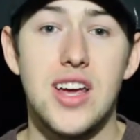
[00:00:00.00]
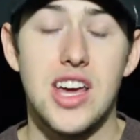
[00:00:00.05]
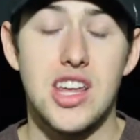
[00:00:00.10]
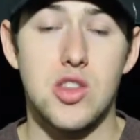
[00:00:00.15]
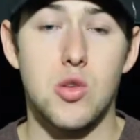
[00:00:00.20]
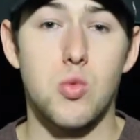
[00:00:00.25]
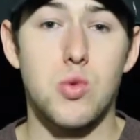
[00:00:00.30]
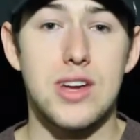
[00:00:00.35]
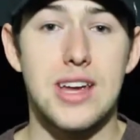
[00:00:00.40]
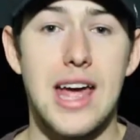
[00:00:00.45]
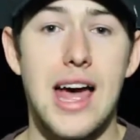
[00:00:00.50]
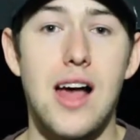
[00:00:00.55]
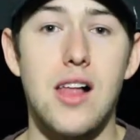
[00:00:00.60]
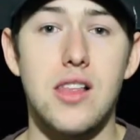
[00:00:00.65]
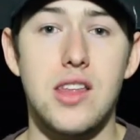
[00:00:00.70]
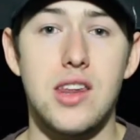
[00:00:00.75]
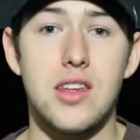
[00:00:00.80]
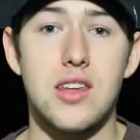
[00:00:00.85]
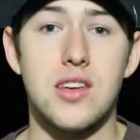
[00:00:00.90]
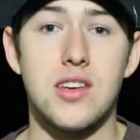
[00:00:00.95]
And the
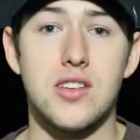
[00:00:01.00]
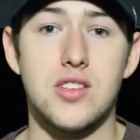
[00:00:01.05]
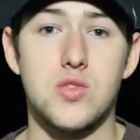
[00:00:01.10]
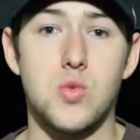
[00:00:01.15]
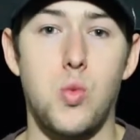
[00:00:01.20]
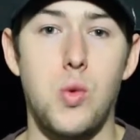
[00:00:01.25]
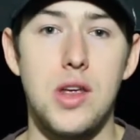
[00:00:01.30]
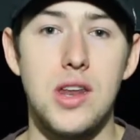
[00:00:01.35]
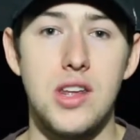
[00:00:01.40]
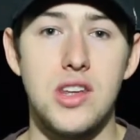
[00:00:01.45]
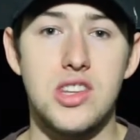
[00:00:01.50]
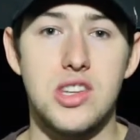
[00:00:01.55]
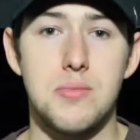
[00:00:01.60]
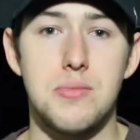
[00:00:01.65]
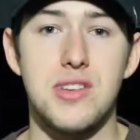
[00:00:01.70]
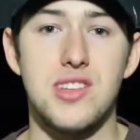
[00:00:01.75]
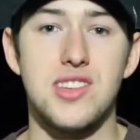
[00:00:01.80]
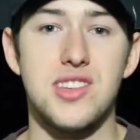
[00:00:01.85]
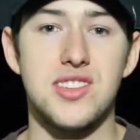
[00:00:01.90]
reality is we need to be